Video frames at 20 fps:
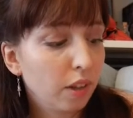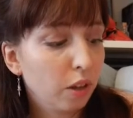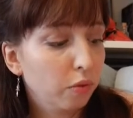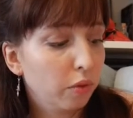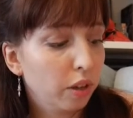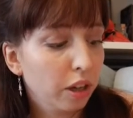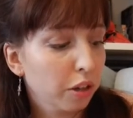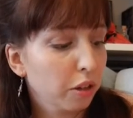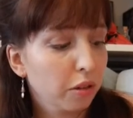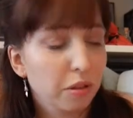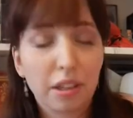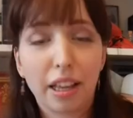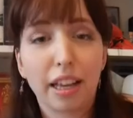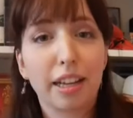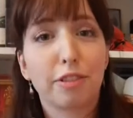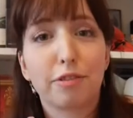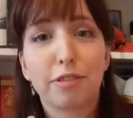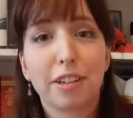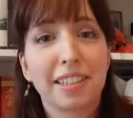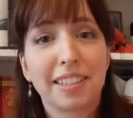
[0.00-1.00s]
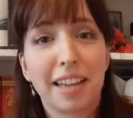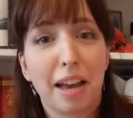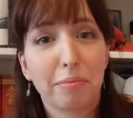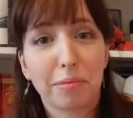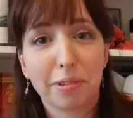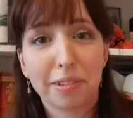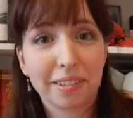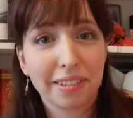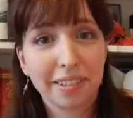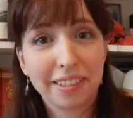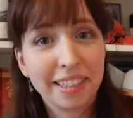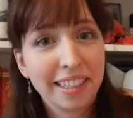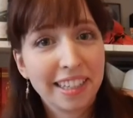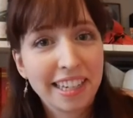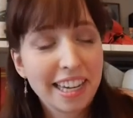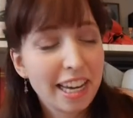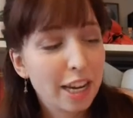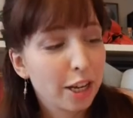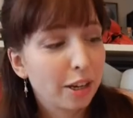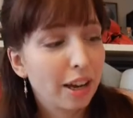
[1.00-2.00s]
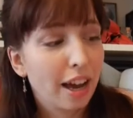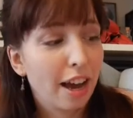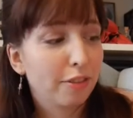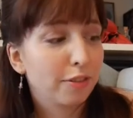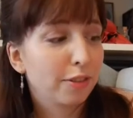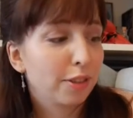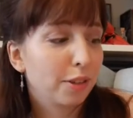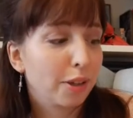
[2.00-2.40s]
where you're like, for example, have